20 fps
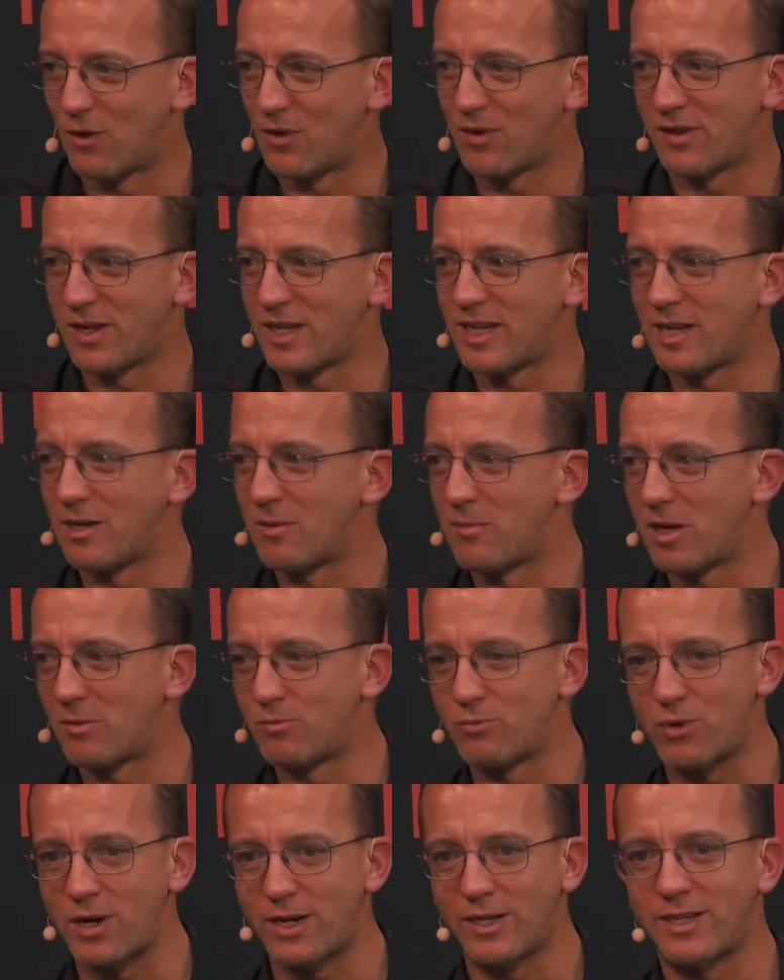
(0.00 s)
thinking about
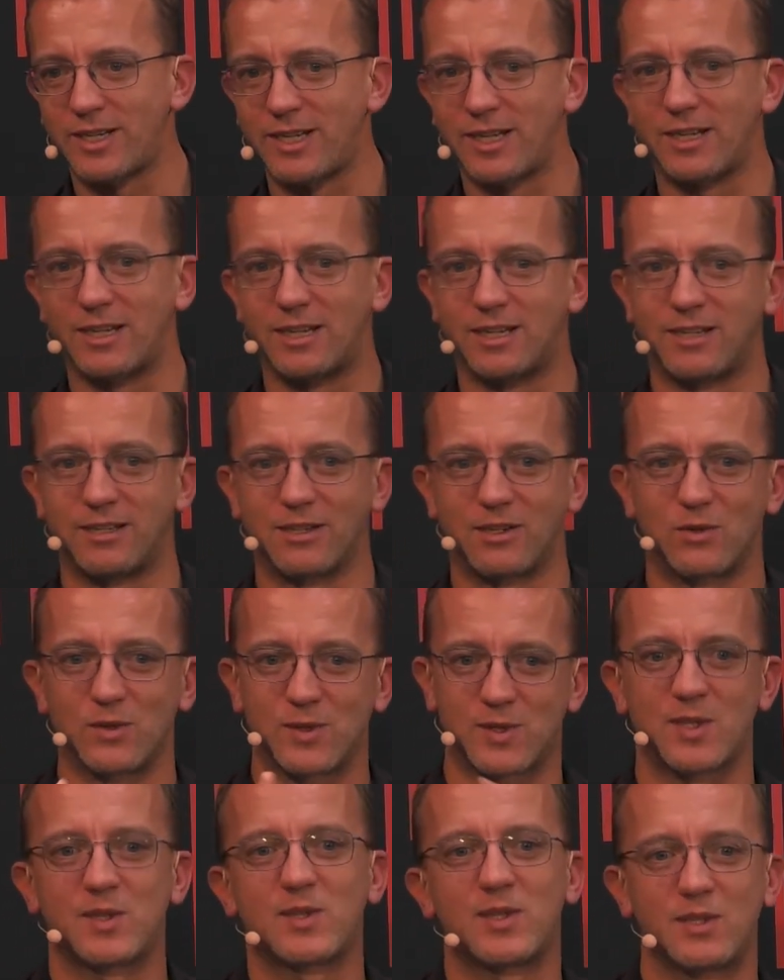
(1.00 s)
branding and
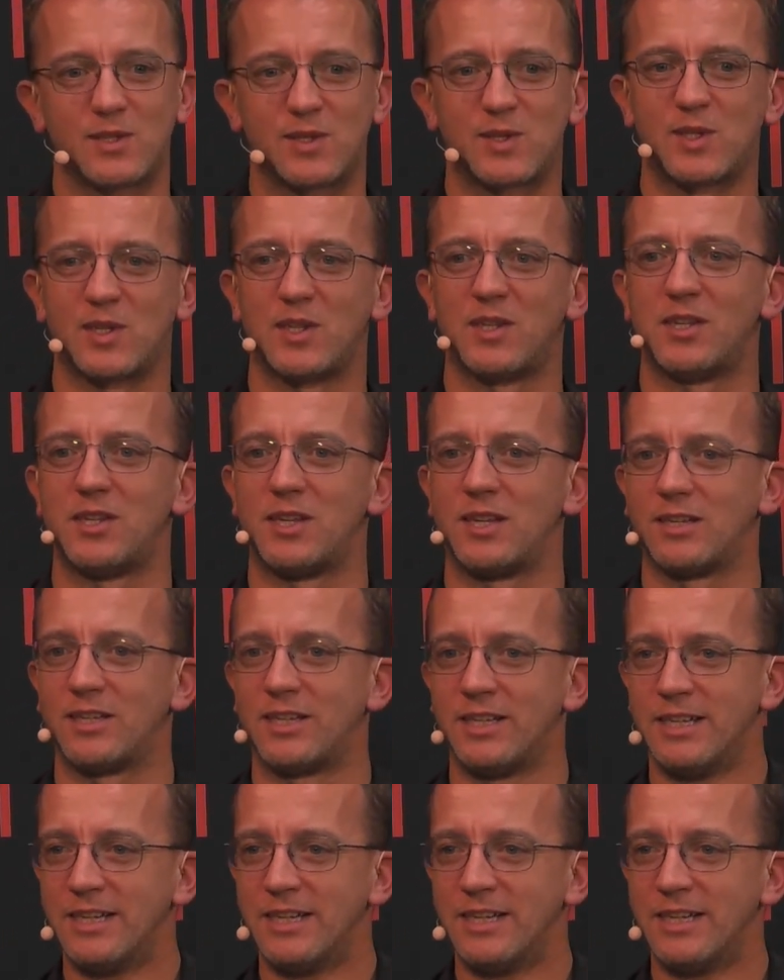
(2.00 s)
consistency and